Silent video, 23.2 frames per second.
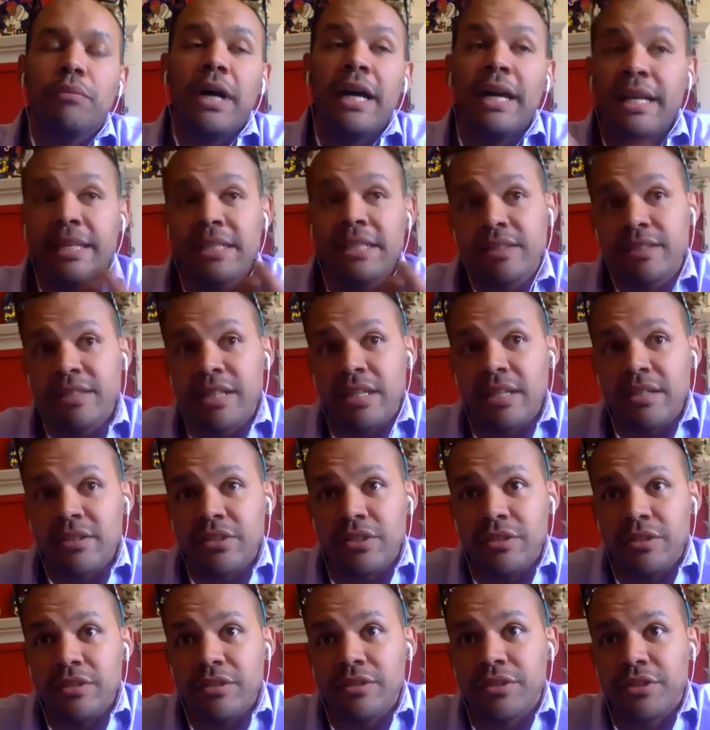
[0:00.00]

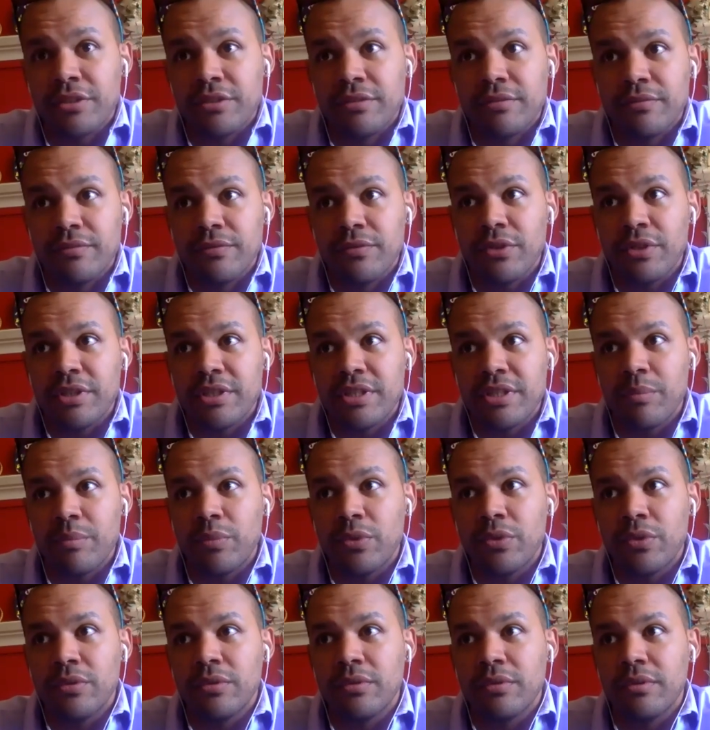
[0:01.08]
ancestors, for
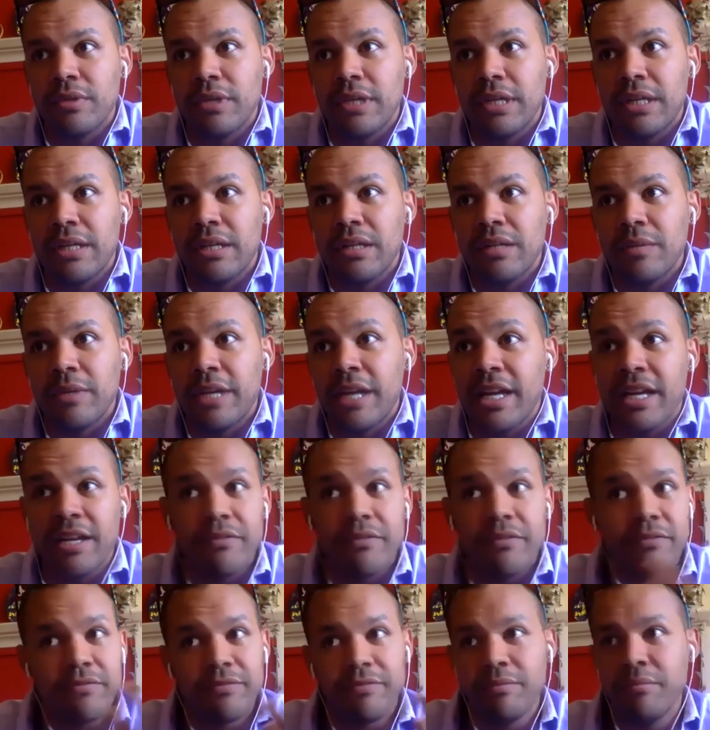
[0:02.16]
example, and I
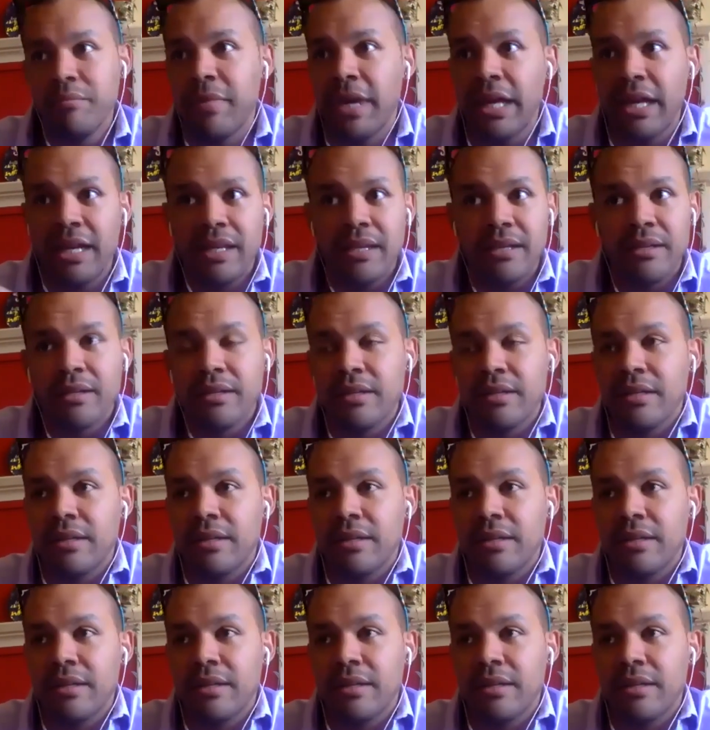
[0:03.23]
have many,